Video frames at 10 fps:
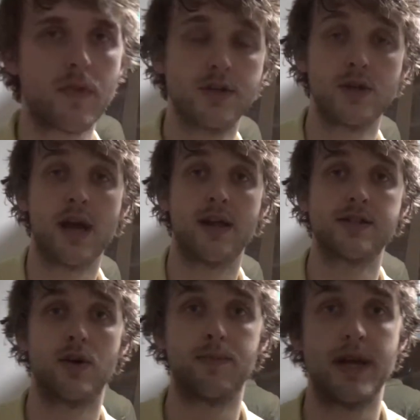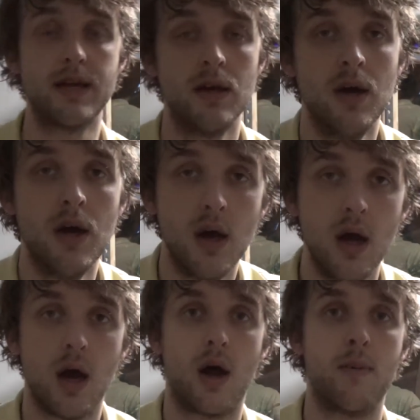So yeah, that's our update.
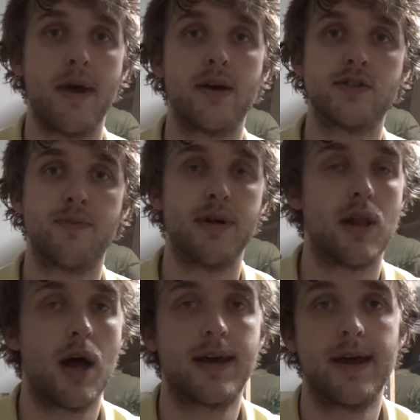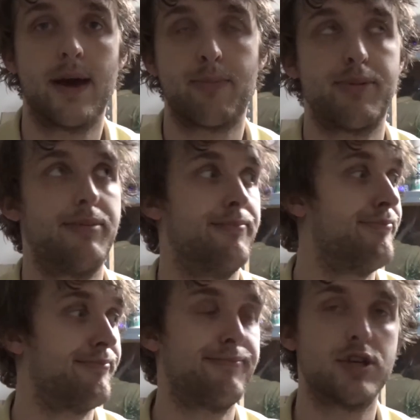Our males have been locking up
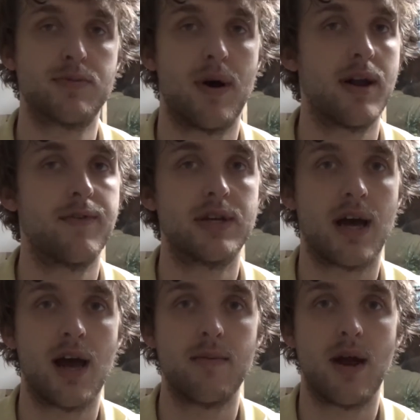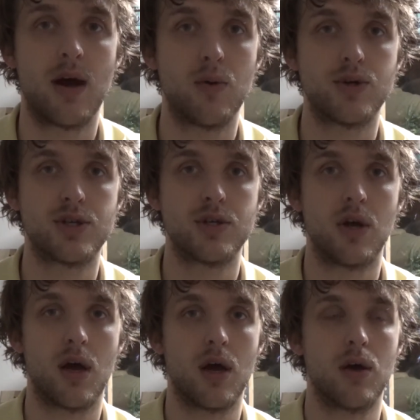just about every time now, which
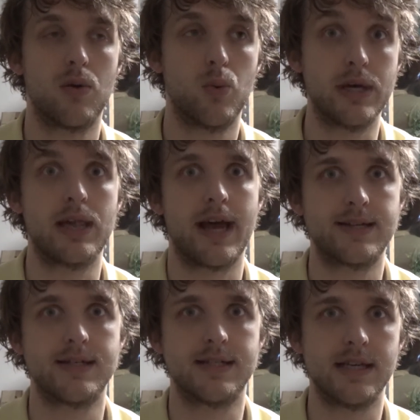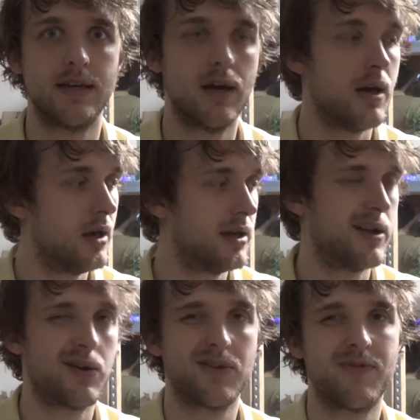uh, we like to see. You
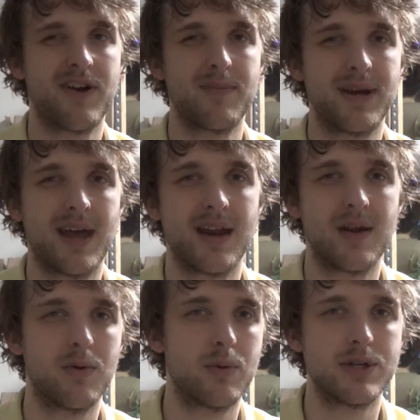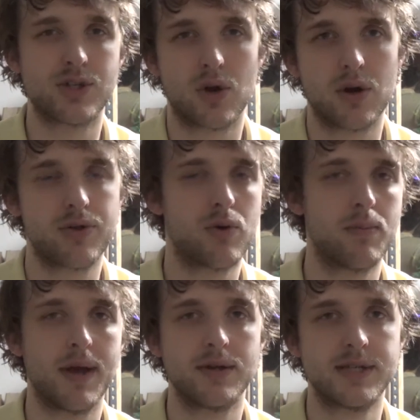know, at the very beginning, when we started throwing
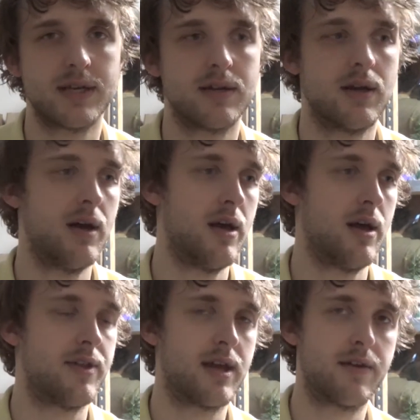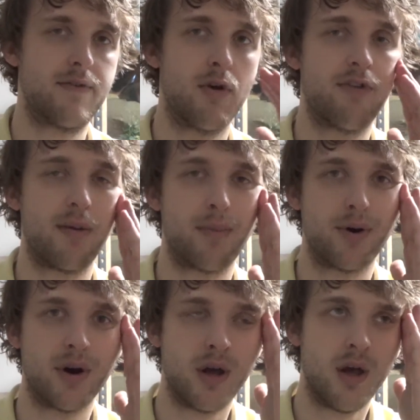males in, the end of November,
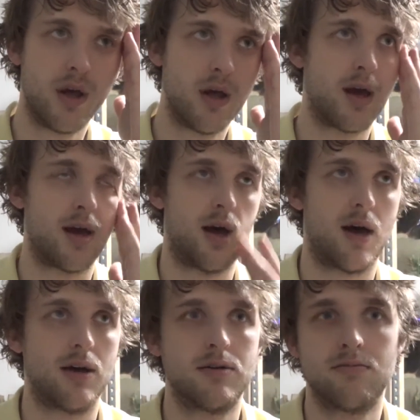uh,